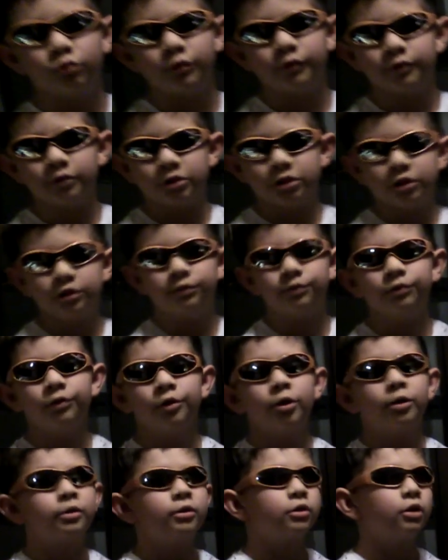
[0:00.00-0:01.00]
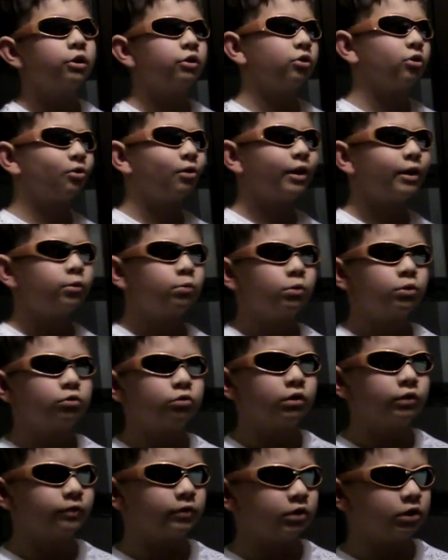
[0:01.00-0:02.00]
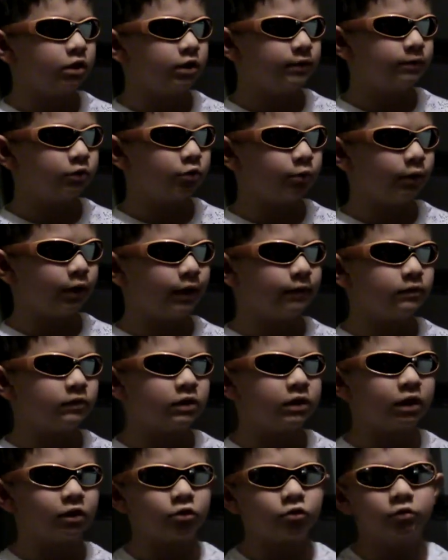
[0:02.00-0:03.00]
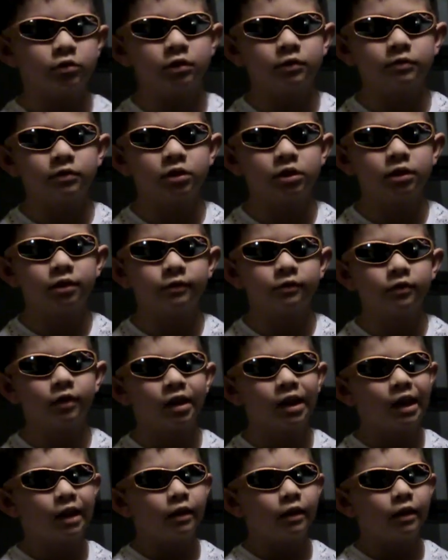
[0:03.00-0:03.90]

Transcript: derivative, because like the derivatives, we have second derivatives,